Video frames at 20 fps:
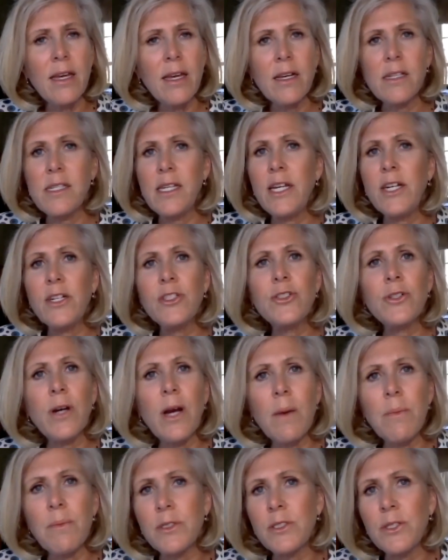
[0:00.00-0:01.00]
Because here's your
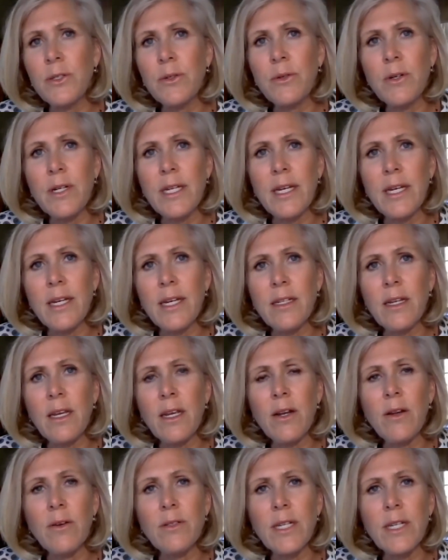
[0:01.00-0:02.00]
opportunity,
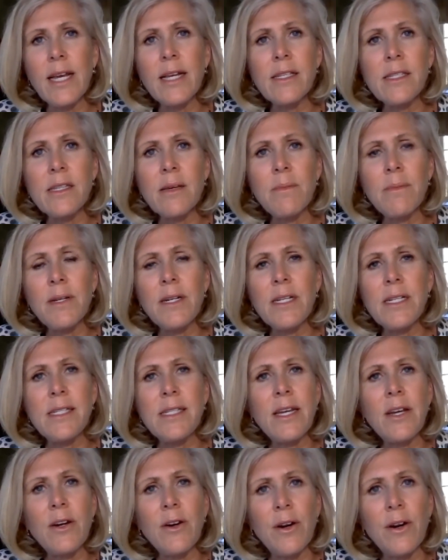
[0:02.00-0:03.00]
you know, to get
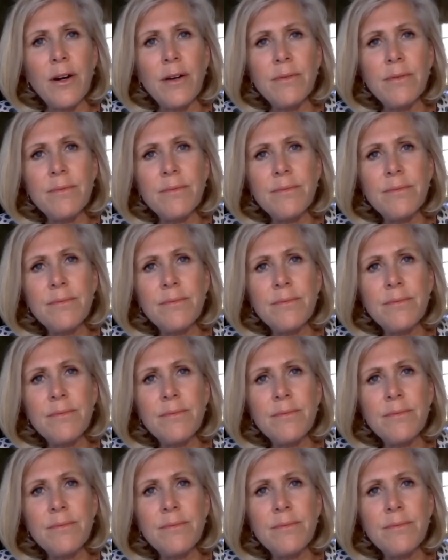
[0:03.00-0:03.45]
somebody's ear.